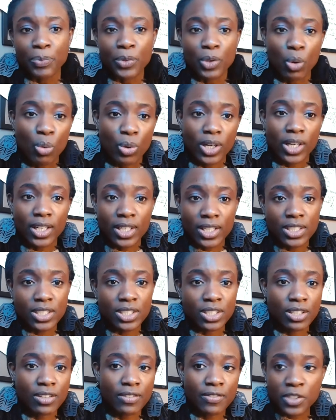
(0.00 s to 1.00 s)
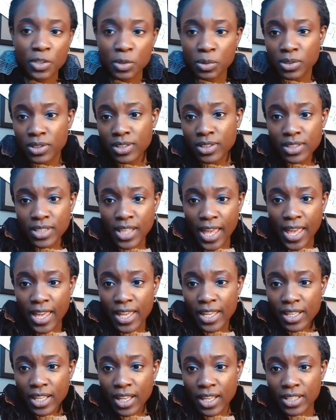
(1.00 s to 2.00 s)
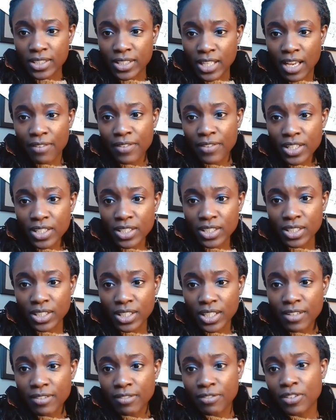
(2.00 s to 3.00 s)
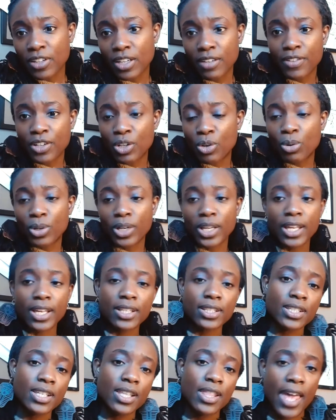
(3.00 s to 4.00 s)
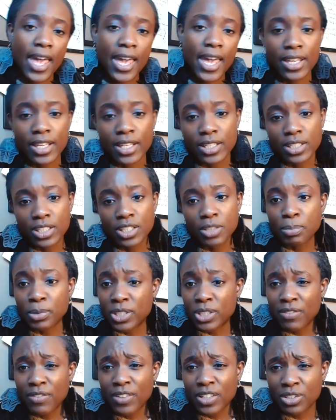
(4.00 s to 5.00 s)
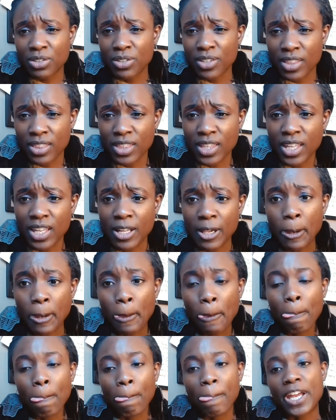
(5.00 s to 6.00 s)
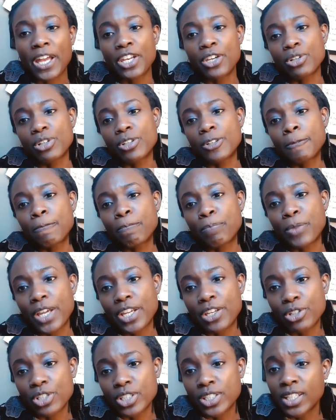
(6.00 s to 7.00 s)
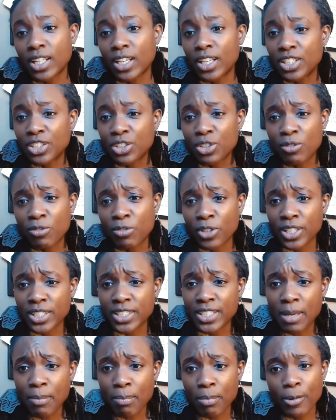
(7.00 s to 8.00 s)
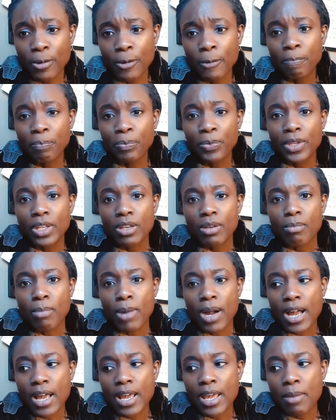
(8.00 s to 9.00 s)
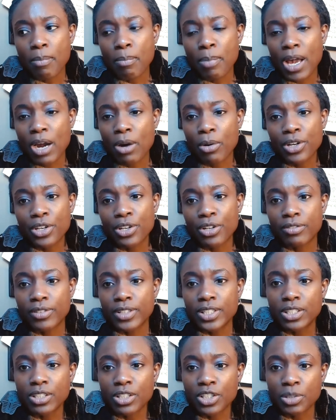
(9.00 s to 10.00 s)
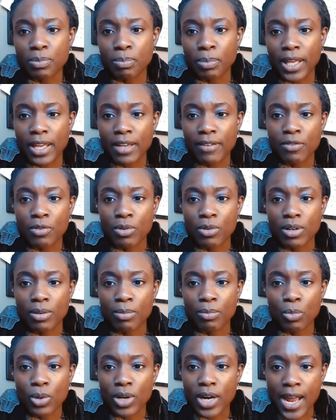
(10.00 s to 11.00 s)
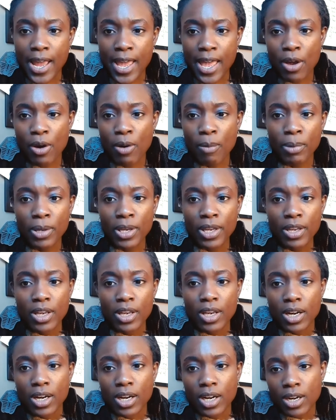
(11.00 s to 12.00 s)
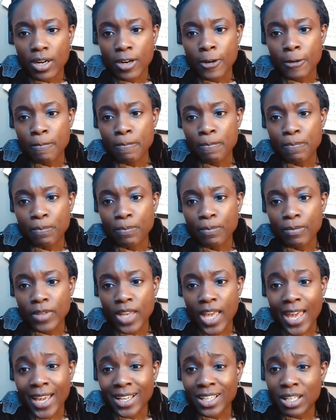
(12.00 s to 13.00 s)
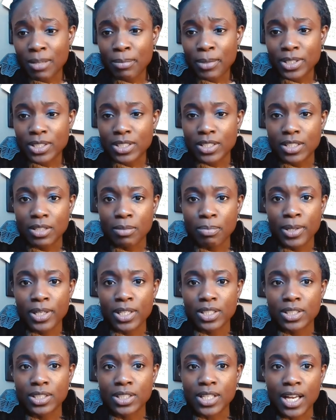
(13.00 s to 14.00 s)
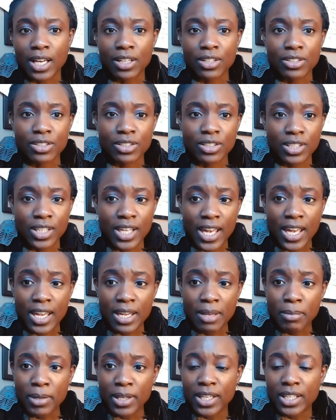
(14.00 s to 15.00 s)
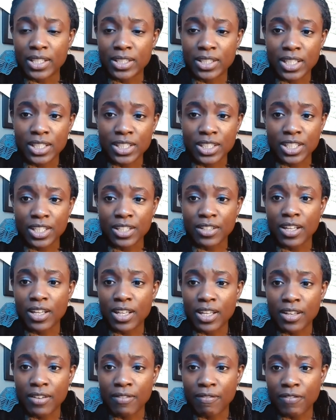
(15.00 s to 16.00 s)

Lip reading: on a listserv that is obviously in front of an audience that is specific to the thing that you're selling. So for example, my Power Your Research platform, where I help academics and independent scholars gain media attention and